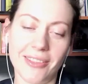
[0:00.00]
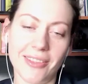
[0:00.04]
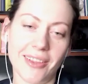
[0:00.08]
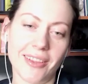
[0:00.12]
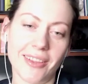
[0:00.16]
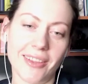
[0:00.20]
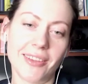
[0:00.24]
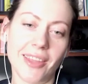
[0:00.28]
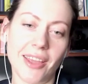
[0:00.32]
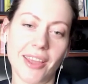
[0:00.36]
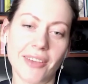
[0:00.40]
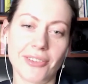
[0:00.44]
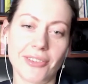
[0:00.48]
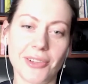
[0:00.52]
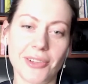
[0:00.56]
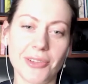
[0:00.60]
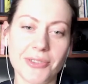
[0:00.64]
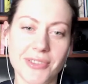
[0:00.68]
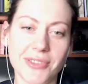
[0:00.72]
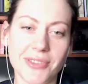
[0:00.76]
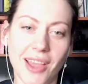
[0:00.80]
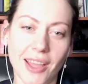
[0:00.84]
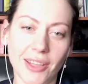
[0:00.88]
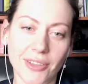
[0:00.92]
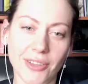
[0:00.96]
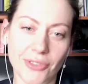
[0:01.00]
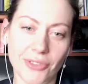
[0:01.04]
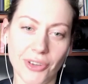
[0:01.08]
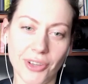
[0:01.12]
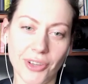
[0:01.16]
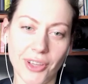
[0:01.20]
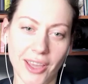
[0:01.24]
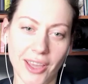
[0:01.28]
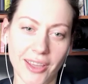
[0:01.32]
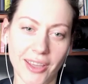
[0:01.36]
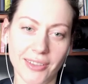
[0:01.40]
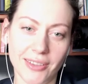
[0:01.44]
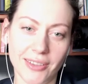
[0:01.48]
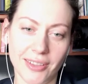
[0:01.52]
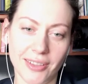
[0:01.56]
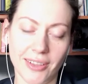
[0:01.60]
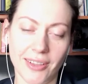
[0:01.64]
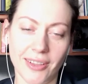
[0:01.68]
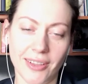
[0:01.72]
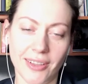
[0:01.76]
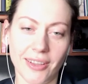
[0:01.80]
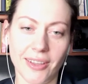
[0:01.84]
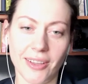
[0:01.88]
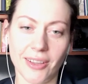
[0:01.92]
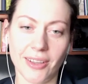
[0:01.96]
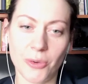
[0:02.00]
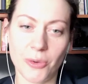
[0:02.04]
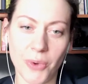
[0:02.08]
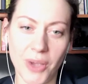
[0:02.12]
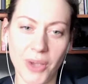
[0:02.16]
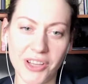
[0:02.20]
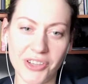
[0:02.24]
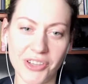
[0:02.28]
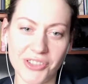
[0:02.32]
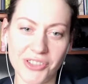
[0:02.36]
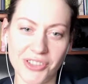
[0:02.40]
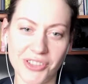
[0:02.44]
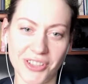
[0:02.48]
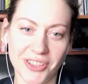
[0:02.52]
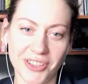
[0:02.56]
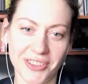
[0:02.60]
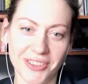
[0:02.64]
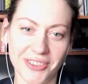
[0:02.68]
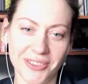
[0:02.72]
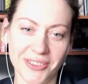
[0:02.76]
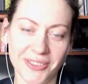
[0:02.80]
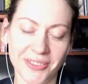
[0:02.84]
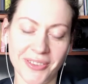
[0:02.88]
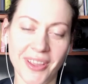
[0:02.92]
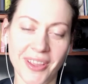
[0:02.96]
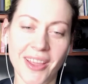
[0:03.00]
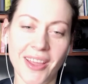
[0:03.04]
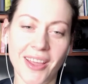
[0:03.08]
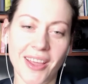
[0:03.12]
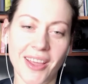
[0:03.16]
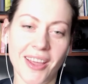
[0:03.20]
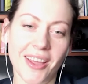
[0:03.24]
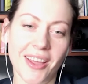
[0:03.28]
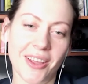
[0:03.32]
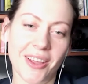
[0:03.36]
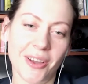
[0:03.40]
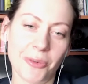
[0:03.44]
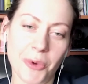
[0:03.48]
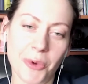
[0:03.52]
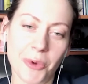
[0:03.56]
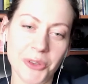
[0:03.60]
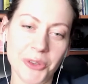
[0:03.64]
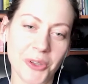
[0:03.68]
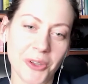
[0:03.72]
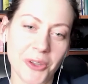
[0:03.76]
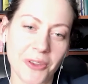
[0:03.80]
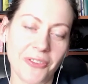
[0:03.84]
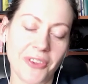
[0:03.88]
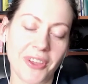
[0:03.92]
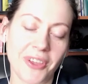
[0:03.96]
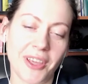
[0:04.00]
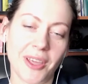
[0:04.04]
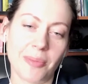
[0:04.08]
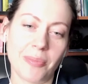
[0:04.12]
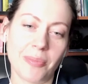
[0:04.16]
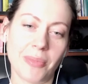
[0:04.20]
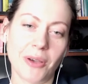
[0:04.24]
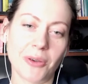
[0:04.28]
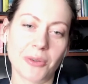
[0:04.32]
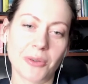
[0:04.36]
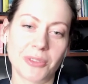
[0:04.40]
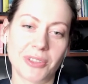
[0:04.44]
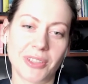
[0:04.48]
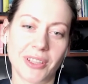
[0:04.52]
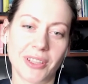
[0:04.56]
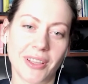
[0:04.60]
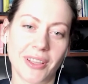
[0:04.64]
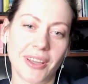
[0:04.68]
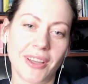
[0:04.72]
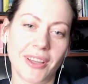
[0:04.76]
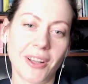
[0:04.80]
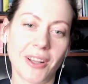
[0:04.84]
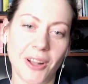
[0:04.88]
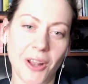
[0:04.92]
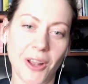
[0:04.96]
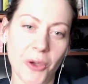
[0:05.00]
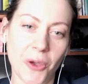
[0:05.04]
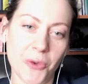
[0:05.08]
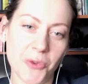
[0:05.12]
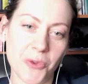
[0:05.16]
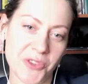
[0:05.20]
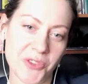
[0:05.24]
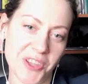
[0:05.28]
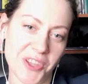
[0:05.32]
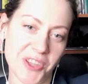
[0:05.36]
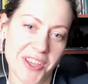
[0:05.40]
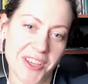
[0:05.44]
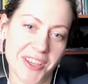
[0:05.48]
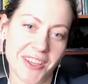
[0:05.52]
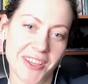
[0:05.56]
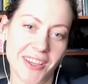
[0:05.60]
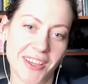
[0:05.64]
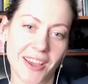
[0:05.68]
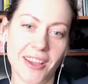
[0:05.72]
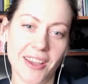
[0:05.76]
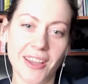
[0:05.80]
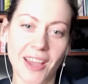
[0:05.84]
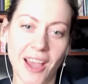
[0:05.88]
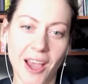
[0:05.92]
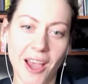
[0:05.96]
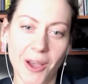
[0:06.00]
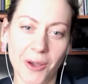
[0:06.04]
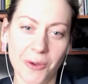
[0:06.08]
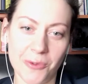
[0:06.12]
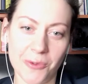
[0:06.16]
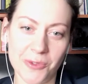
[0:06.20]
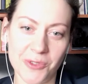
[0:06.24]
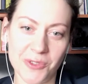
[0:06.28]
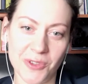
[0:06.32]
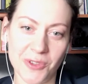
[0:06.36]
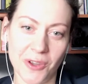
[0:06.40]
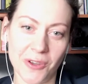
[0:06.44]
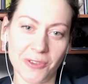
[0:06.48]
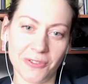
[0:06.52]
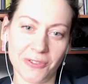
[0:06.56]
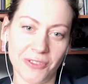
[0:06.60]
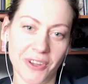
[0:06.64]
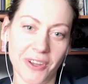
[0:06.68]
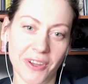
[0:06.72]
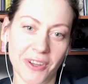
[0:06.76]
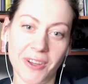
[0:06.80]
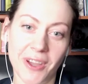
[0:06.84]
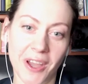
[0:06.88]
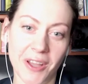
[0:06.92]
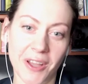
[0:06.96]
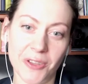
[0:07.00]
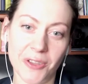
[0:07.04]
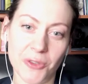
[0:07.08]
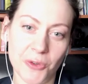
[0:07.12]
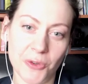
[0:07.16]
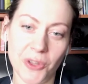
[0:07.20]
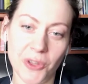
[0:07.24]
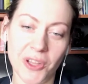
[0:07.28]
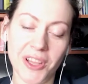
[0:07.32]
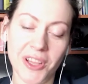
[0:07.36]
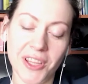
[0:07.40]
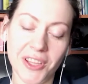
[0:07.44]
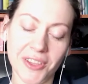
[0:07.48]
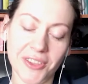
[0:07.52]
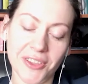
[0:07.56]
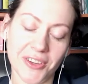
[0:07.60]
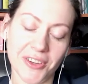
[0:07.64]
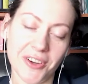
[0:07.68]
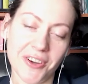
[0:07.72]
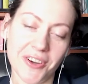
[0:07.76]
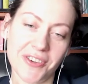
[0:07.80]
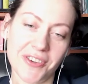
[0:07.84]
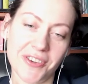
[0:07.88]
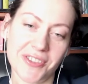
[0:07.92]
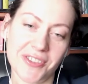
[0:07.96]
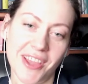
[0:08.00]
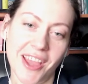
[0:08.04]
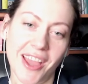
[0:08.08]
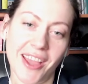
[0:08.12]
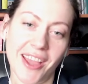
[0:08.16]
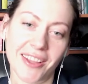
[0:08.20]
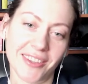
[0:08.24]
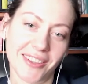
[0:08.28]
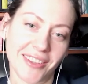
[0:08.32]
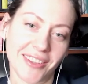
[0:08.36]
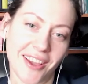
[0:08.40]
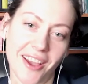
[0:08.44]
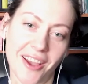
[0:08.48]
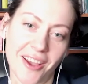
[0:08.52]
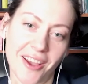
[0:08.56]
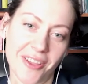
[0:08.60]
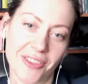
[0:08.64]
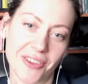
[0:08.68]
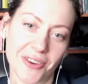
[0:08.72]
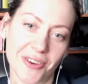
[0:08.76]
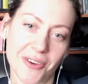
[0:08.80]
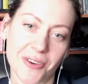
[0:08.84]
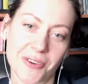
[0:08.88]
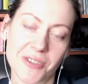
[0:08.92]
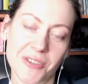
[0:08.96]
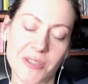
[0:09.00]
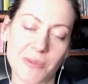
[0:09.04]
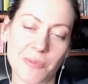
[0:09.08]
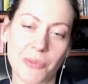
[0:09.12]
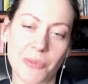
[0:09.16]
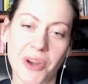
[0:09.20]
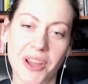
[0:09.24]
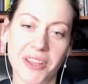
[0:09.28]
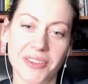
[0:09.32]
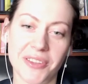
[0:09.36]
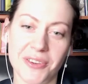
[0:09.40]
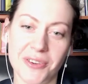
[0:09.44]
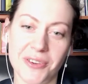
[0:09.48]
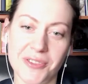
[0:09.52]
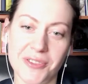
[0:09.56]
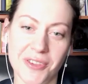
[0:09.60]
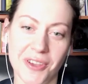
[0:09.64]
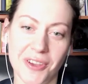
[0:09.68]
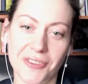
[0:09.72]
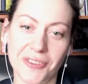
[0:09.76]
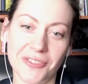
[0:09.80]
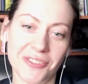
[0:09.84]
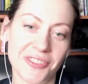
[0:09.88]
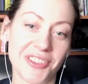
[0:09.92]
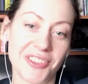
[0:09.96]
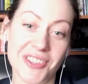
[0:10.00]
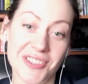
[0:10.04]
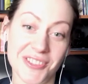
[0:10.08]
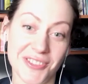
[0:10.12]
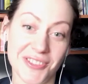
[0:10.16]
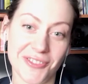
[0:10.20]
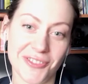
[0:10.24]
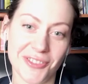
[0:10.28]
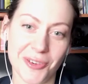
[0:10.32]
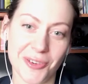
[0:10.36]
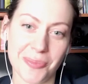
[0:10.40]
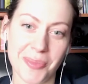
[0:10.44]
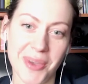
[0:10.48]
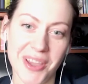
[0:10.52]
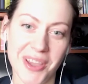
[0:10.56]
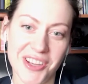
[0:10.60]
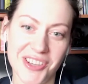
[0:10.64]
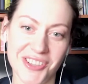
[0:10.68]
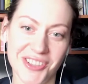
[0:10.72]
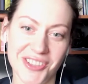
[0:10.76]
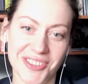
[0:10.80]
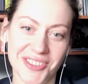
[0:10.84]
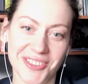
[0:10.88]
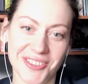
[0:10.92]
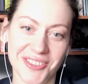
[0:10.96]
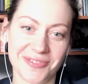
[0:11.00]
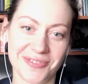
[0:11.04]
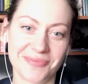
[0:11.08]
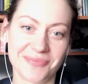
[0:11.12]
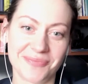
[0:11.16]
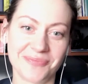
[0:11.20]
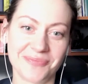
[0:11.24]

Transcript: the devil's advocate question. What do you think about closing accounts of country leaders and other spreaders of disinformation?